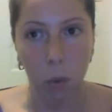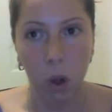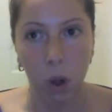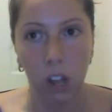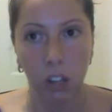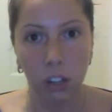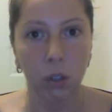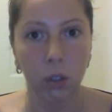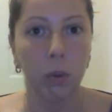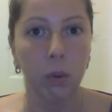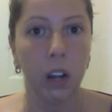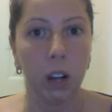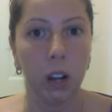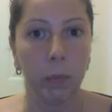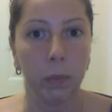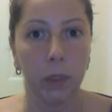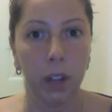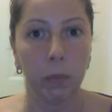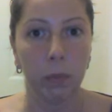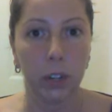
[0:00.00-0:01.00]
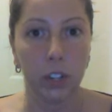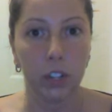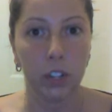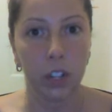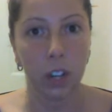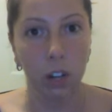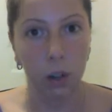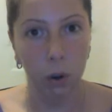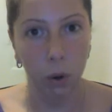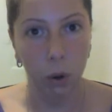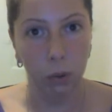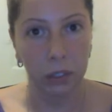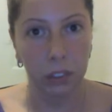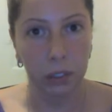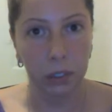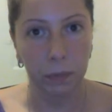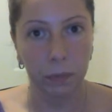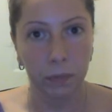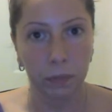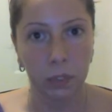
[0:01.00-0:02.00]
while you help them reach their
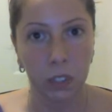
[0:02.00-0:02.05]
goals.